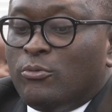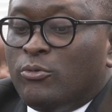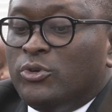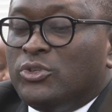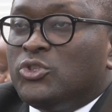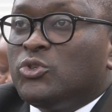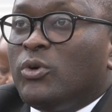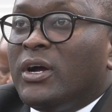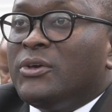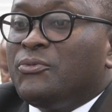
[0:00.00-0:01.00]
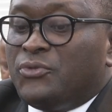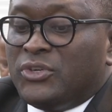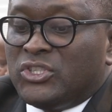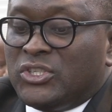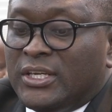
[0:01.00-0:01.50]
will ensure
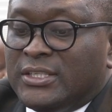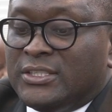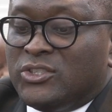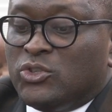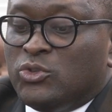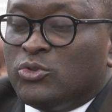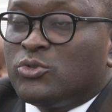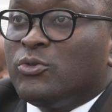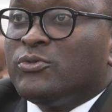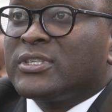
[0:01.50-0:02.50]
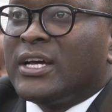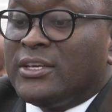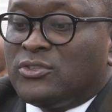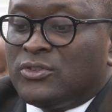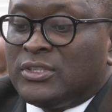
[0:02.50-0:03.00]
efficient use of
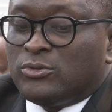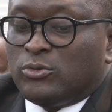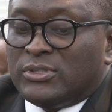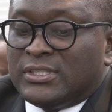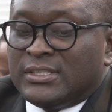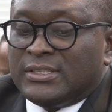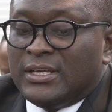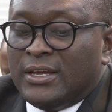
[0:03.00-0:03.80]
scarce resources